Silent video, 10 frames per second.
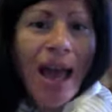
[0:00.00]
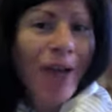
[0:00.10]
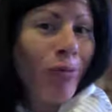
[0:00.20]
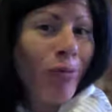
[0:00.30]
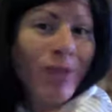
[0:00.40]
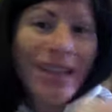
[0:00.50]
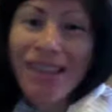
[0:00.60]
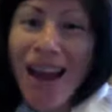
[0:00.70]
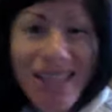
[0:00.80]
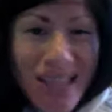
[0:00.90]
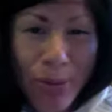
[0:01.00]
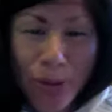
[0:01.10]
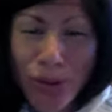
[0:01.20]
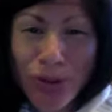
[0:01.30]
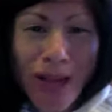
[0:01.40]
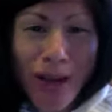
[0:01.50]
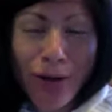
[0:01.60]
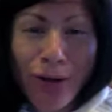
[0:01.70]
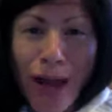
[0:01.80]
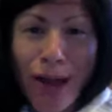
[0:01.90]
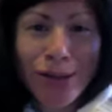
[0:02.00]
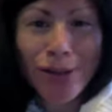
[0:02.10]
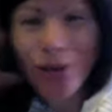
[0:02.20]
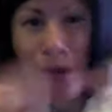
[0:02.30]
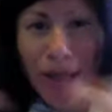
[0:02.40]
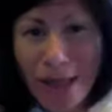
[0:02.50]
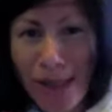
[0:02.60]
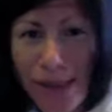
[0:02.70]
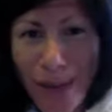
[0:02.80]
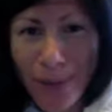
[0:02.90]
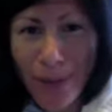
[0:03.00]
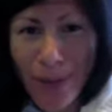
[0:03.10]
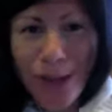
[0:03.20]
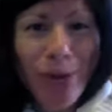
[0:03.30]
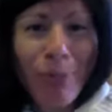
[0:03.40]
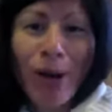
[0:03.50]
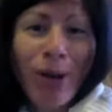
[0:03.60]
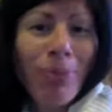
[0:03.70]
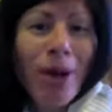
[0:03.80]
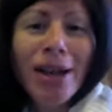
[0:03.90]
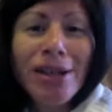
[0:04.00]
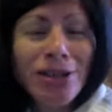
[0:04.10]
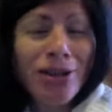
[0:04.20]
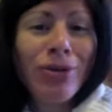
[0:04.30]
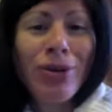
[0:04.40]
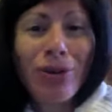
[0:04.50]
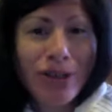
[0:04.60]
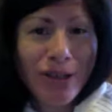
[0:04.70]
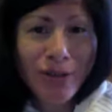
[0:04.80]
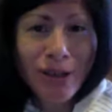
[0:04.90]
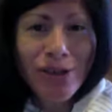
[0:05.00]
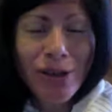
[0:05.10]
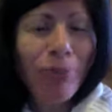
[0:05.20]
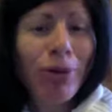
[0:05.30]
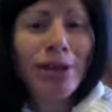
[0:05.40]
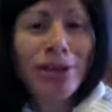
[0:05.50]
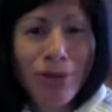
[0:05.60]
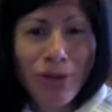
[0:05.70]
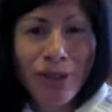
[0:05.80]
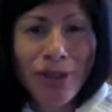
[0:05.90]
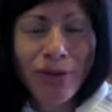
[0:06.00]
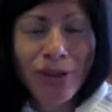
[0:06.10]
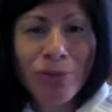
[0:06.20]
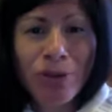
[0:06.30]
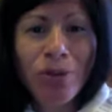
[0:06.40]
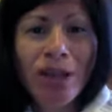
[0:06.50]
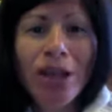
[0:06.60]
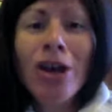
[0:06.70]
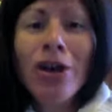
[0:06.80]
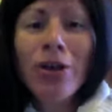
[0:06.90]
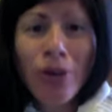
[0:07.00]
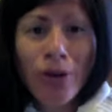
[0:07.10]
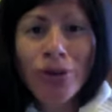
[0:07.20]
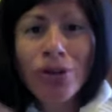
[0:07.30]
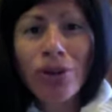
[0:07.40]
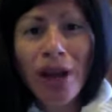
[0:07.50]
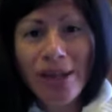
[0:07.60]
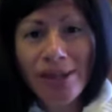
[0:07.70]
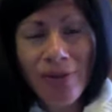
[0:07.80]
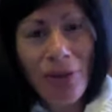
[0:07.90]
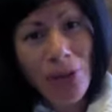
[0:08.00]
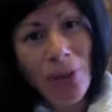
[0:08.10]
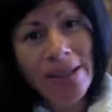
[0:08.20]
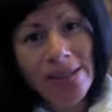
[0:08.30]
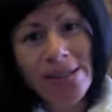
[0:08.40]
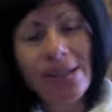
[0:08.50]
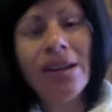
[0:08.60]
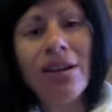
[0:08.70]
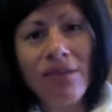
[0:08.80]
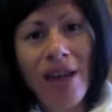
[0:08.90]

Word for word: it's not a saber-toothed tiger that is going to eat us up, right? So, but our bodies don't know the difference, our brains don't know the difference between those two kinds of threats in our life.